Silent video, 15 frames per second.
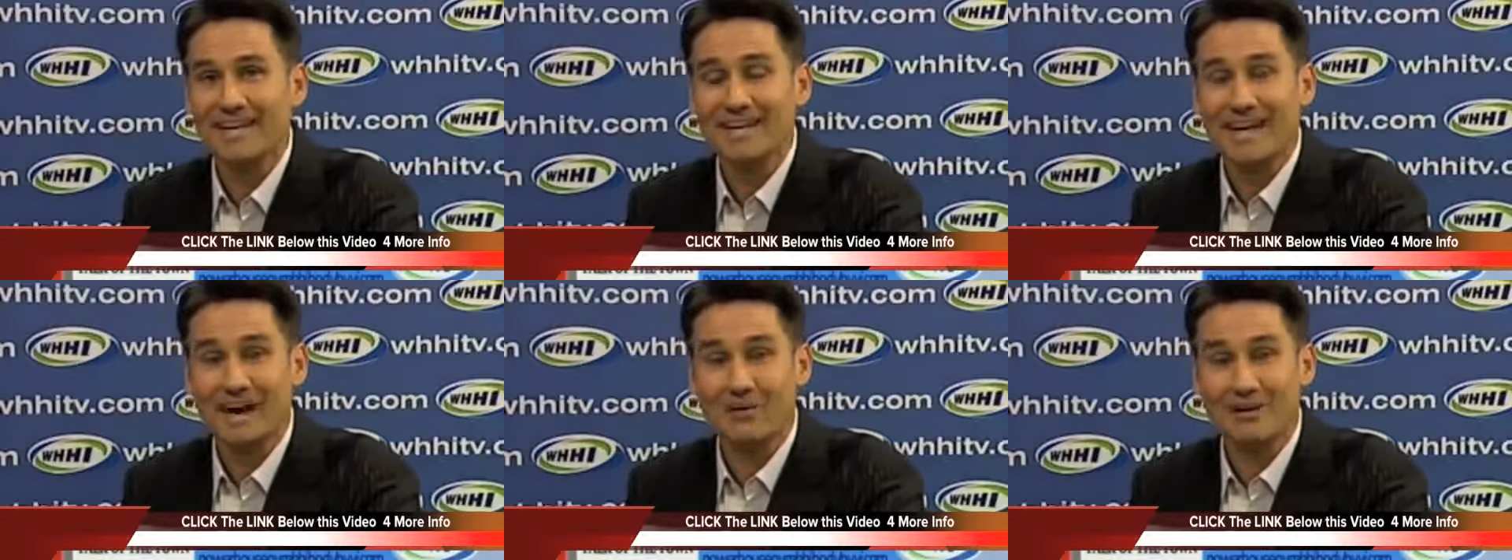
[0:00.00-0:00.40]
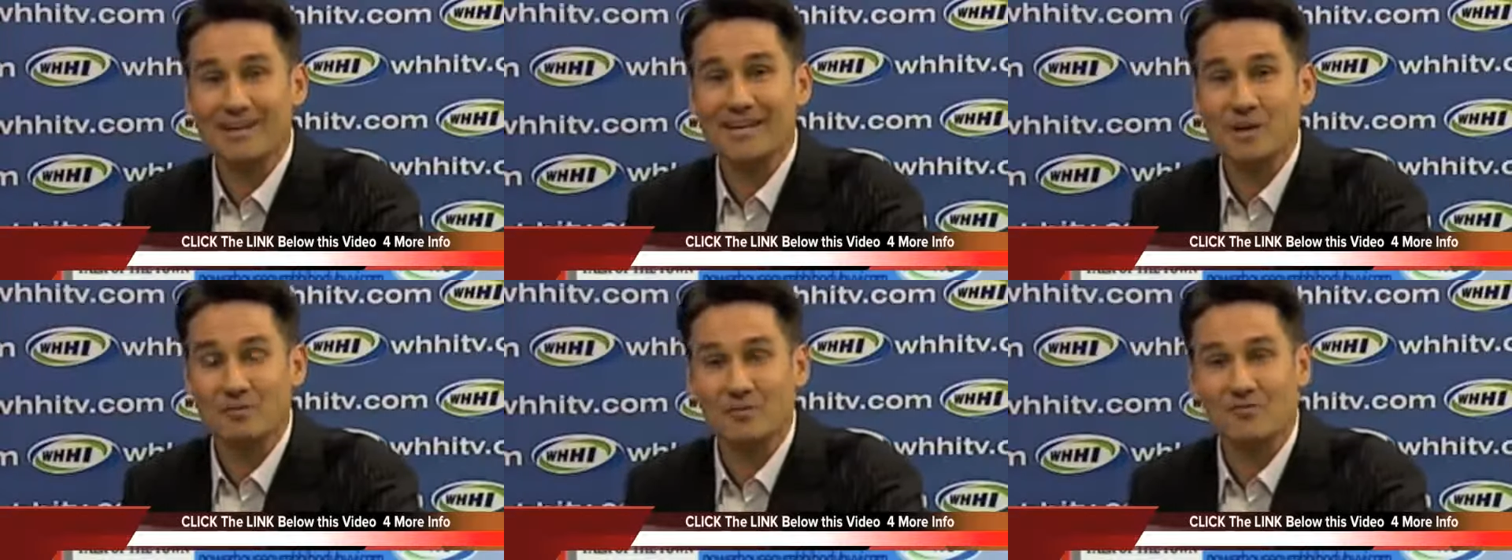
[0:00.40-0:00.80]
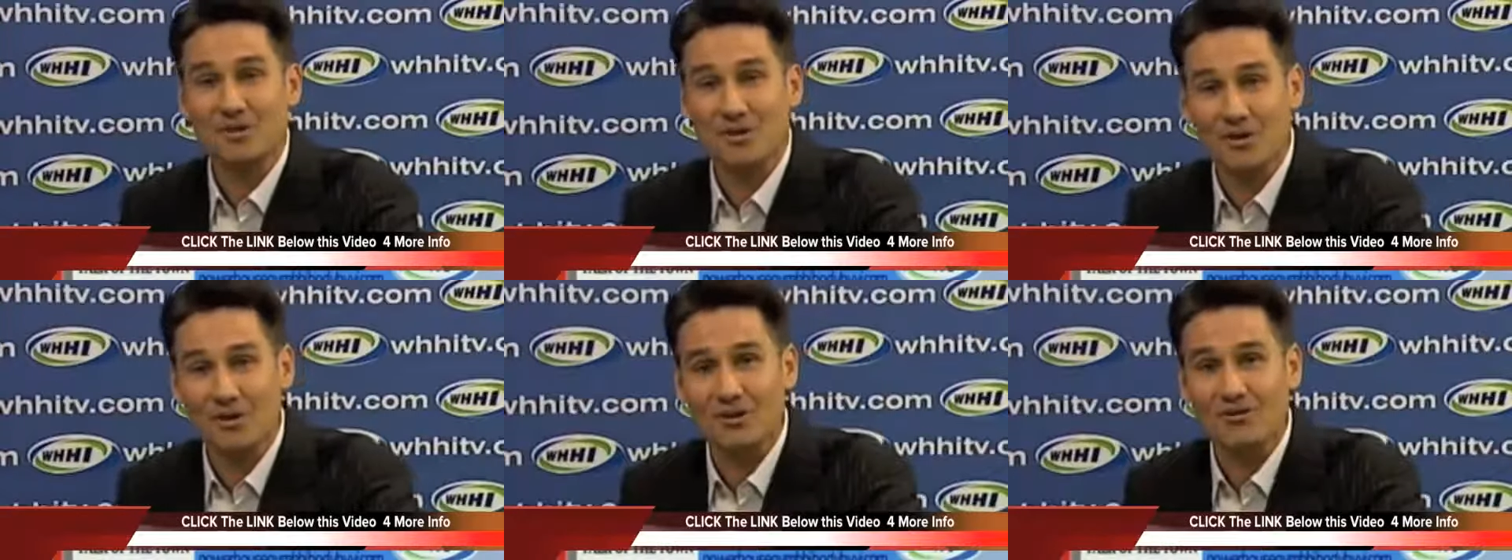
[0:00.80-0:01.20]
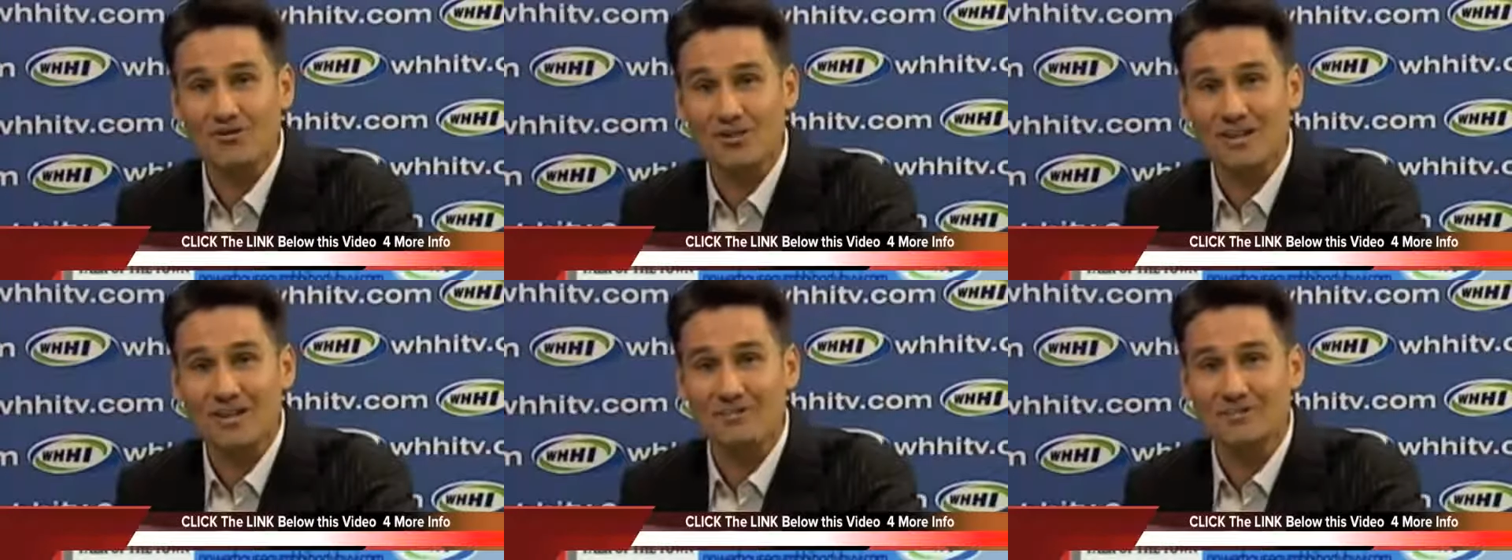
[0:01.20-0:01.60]
and how it can help us all
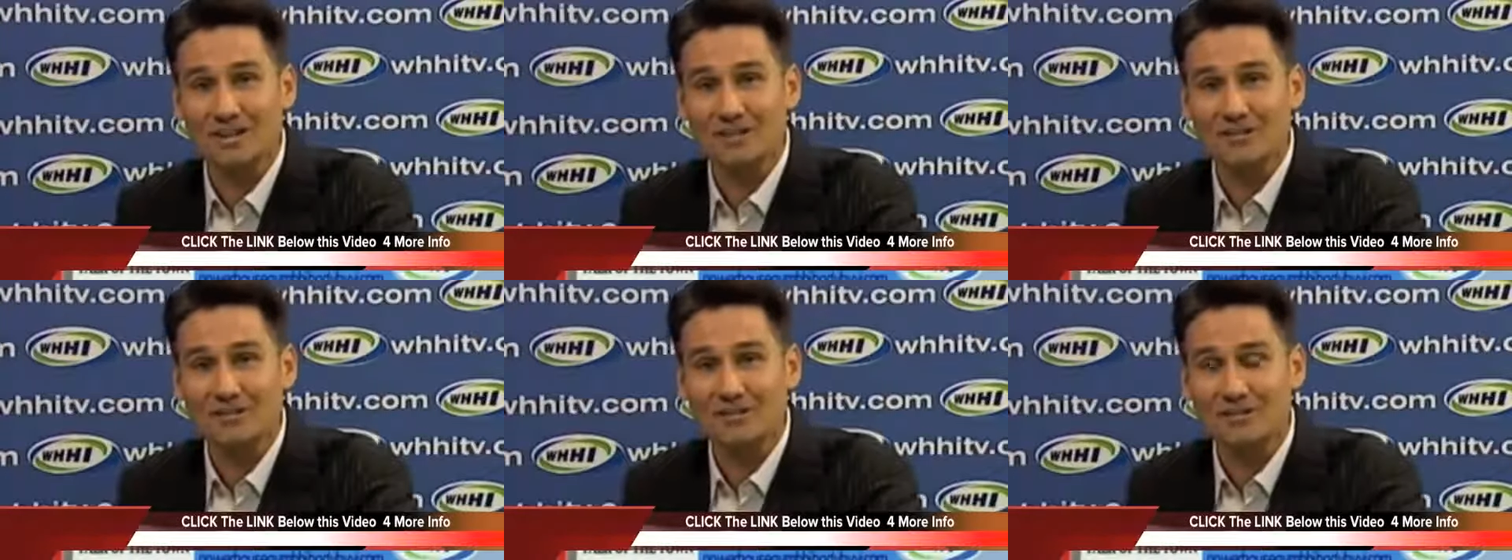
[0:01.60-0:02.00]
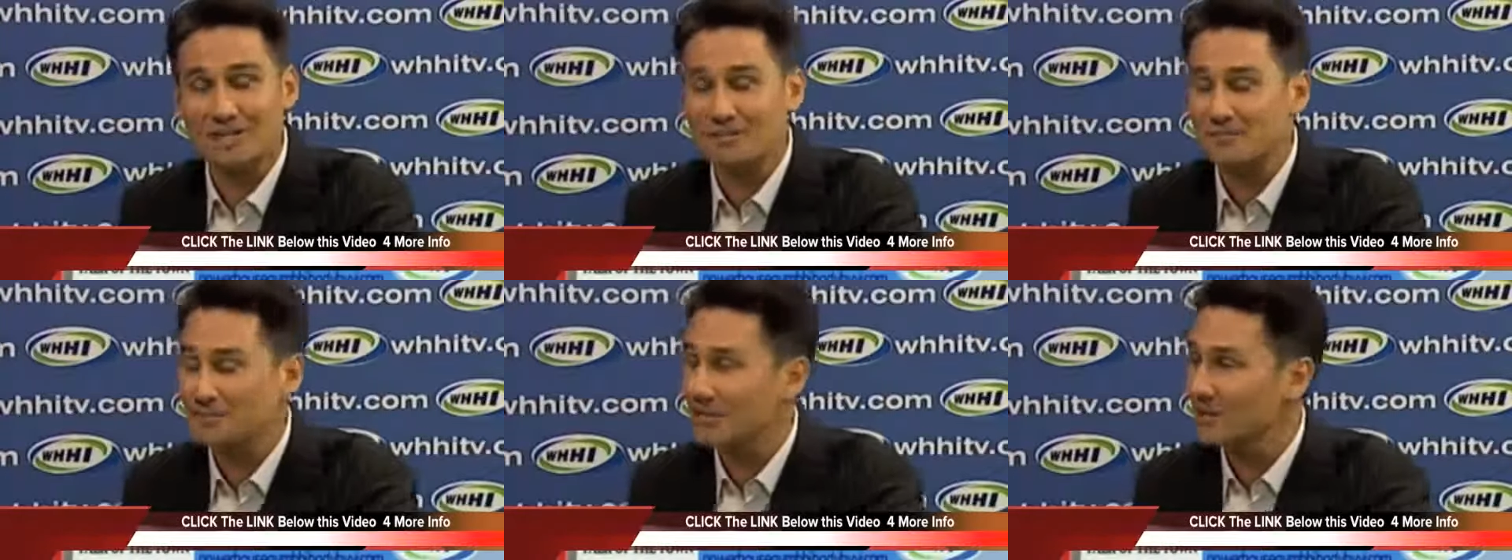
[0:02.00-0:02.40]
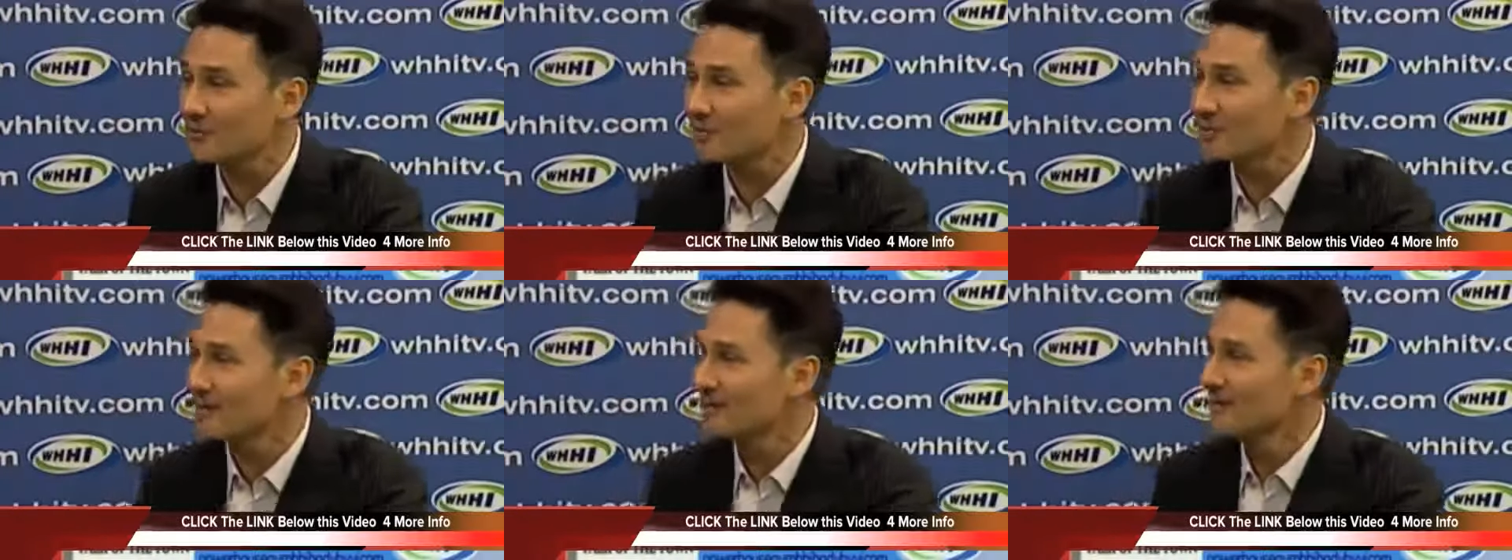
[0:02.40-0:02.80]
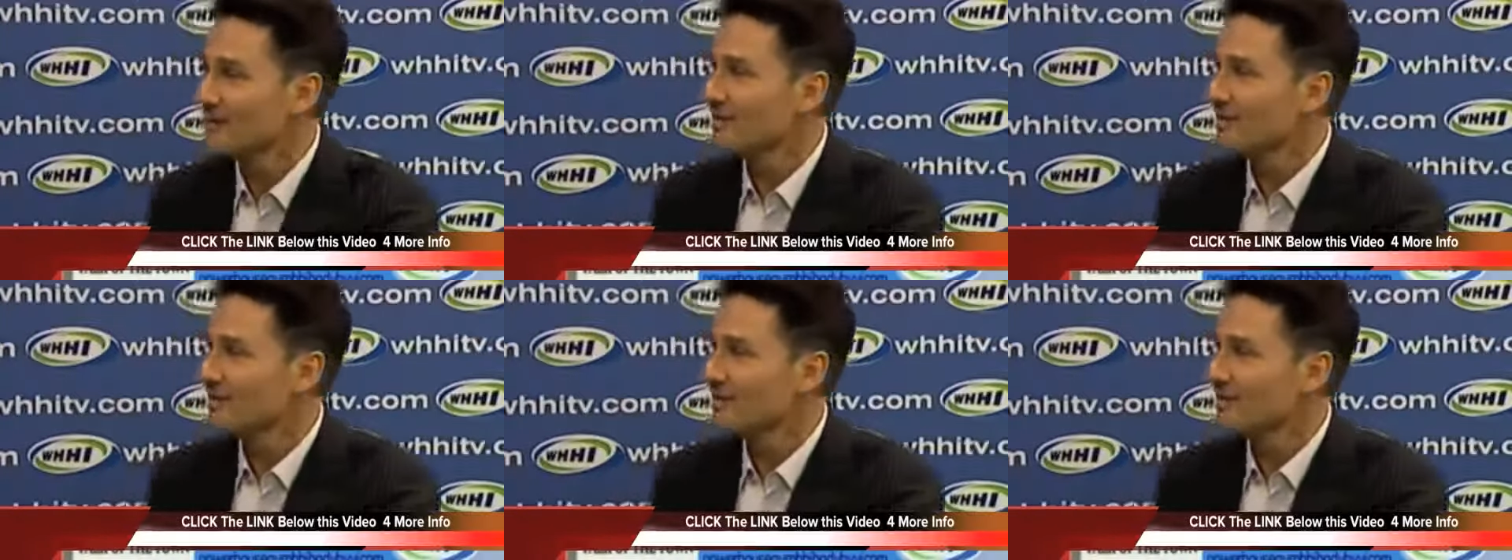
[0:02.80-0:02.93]
stay in better shape. Gentlemen,